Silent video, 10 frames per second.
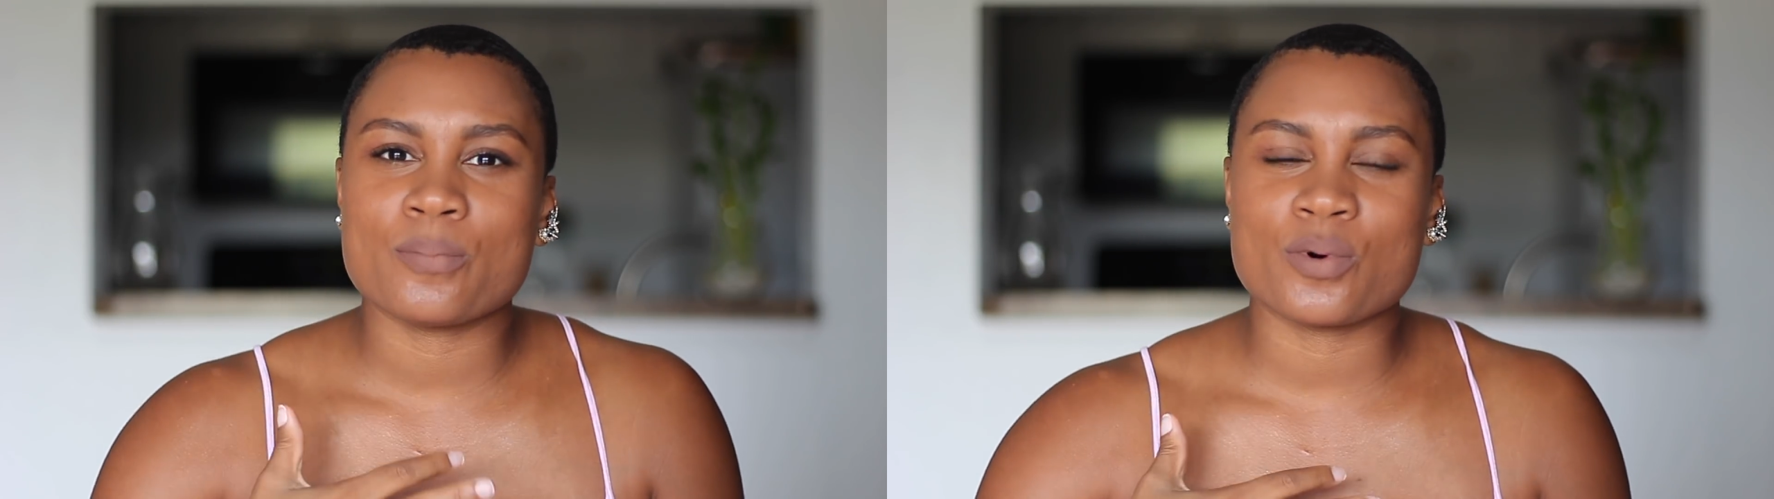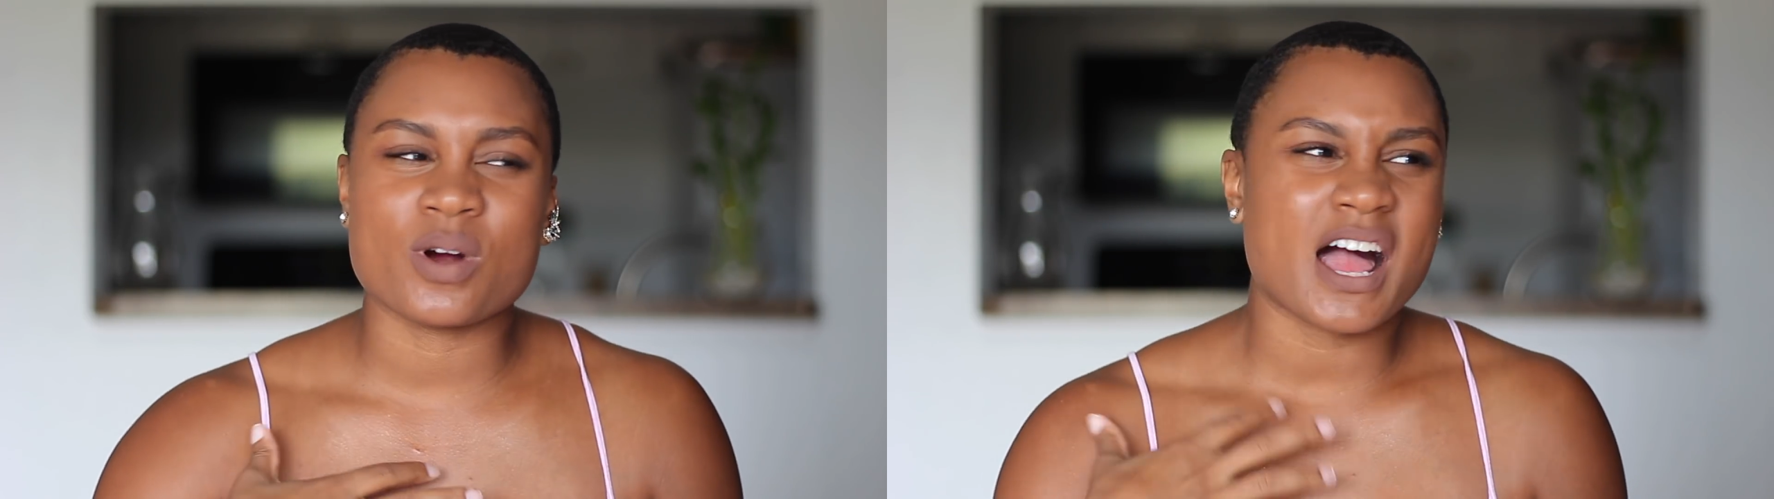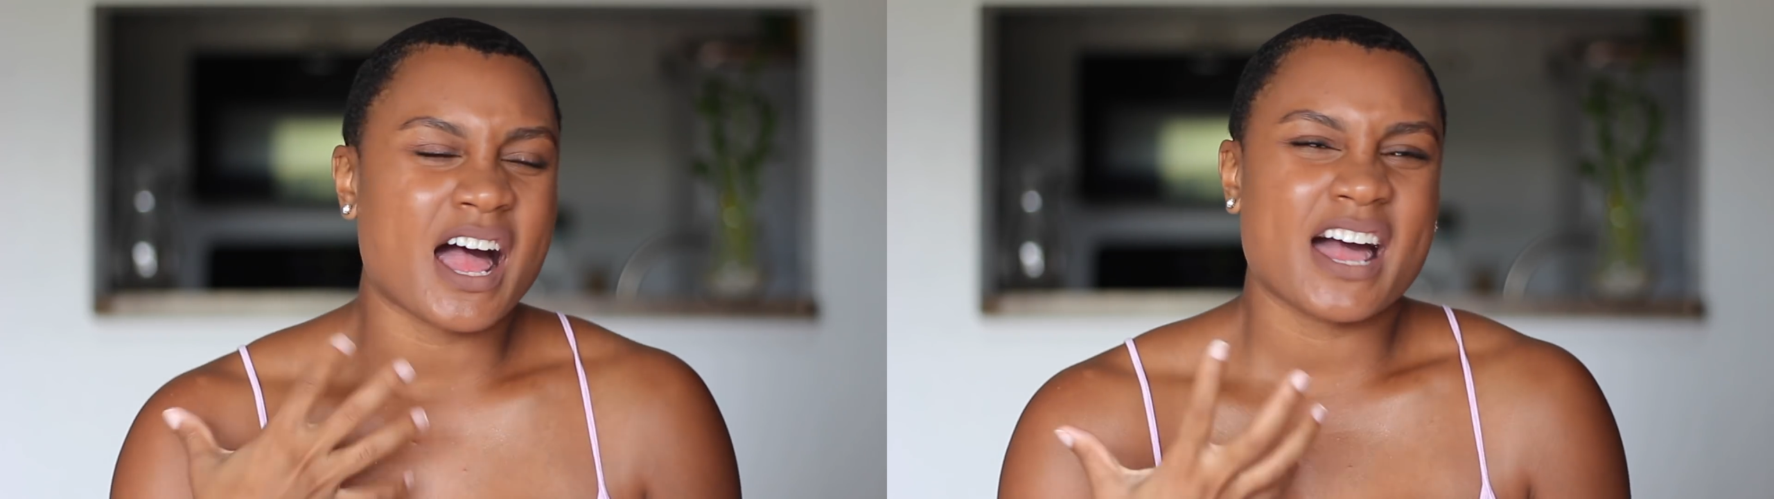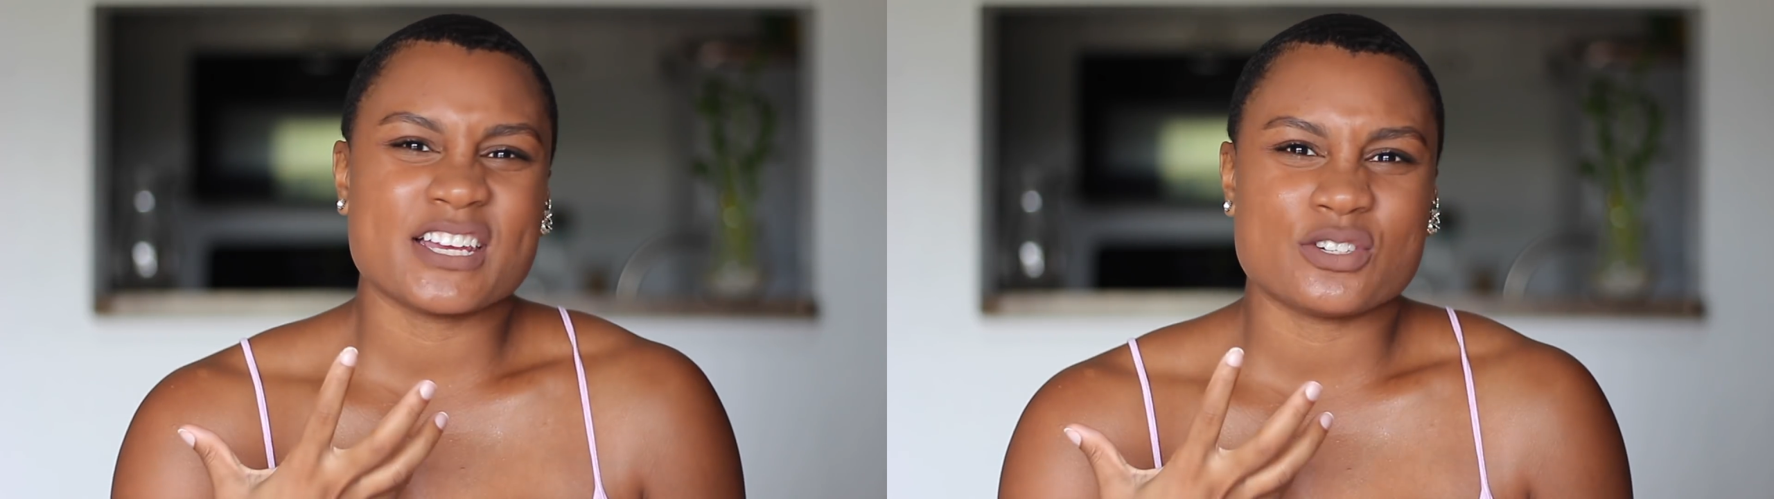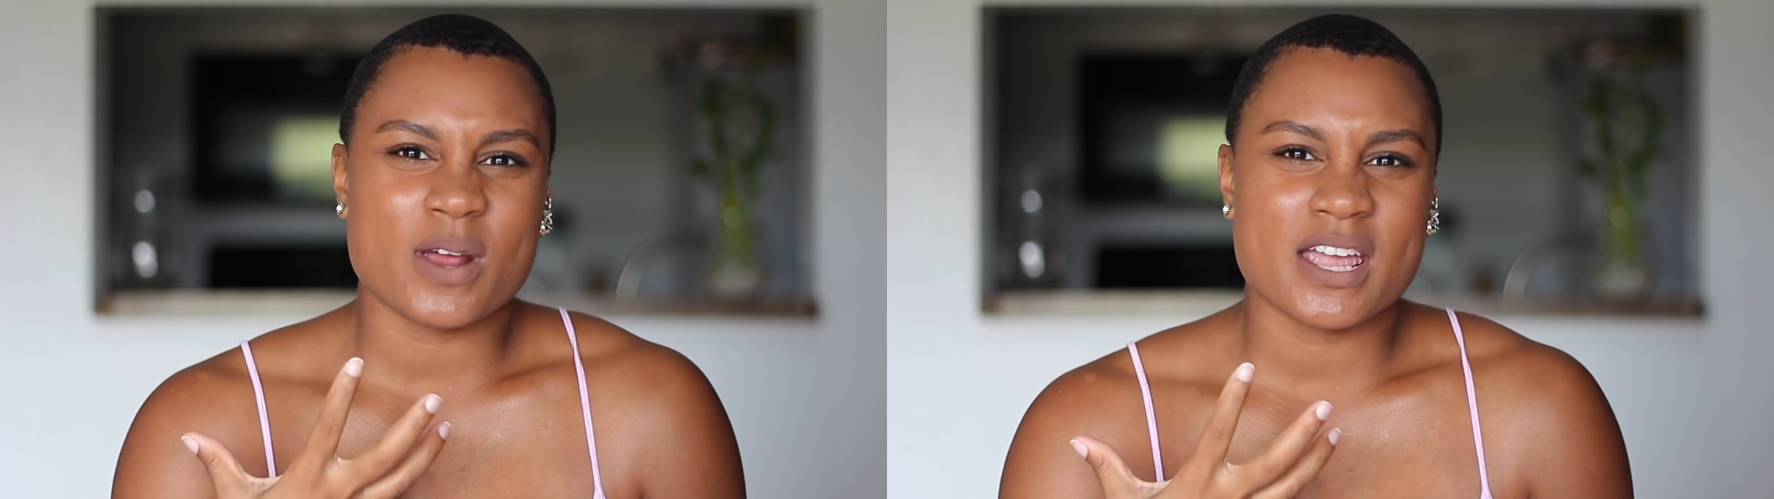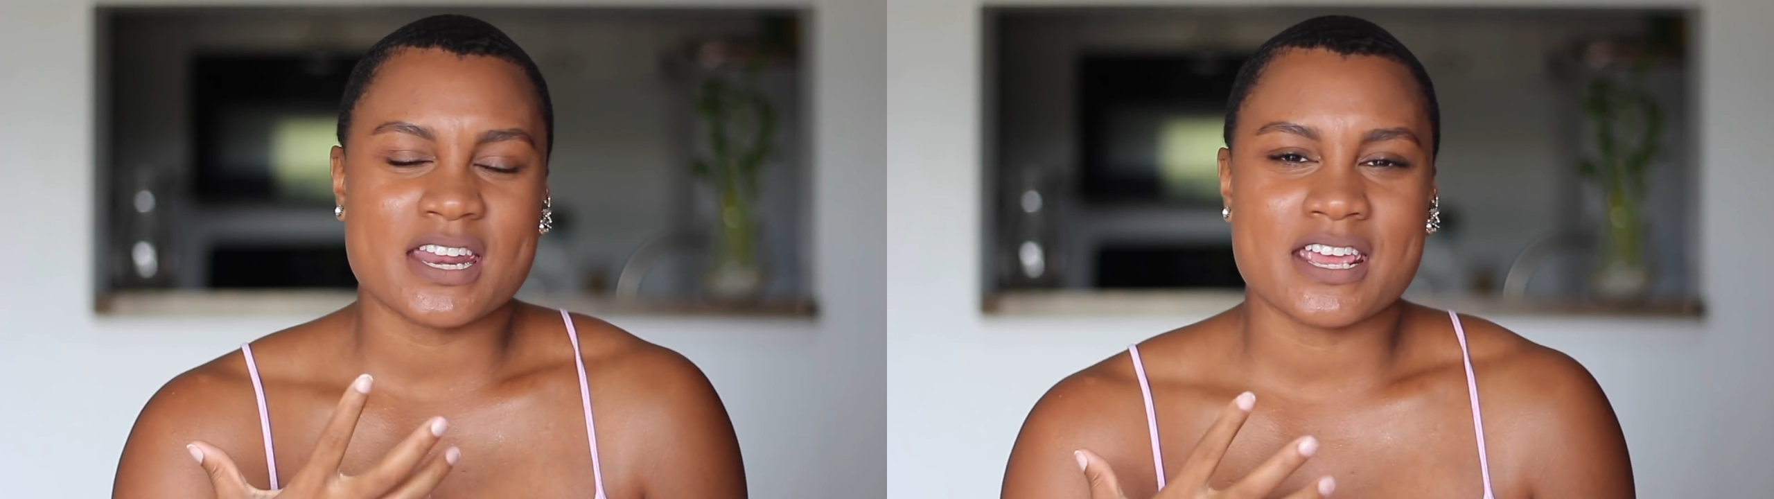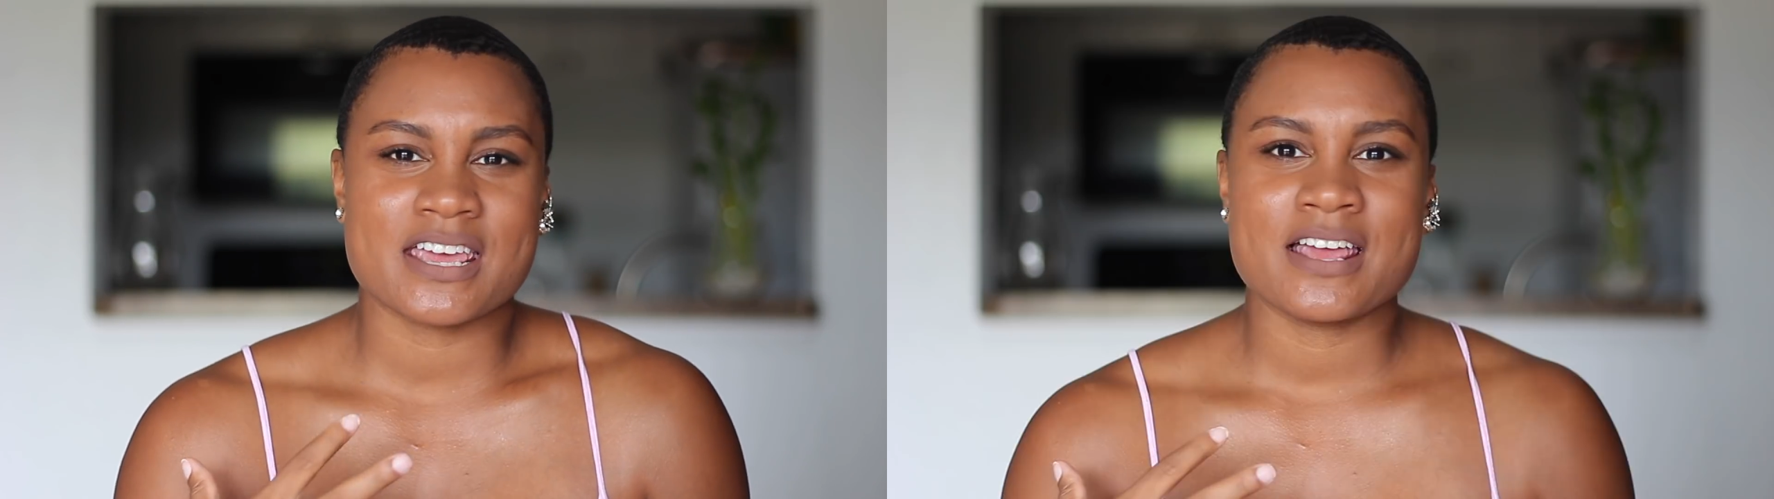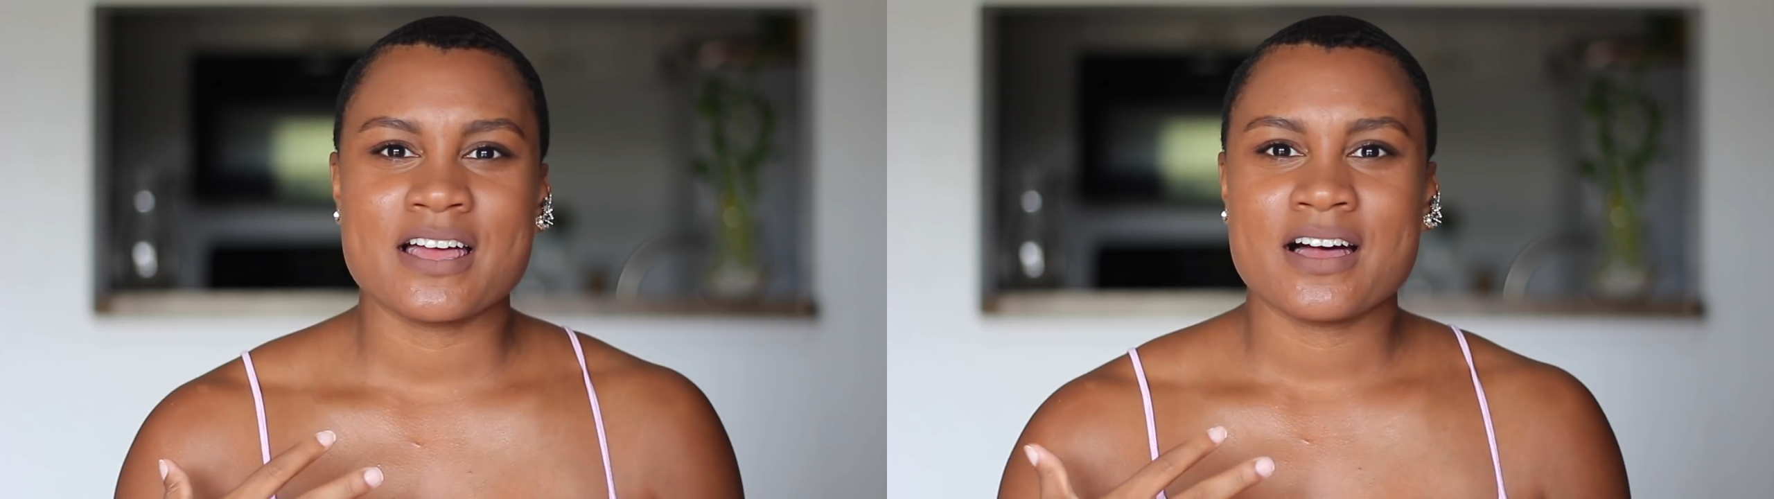more hydrated.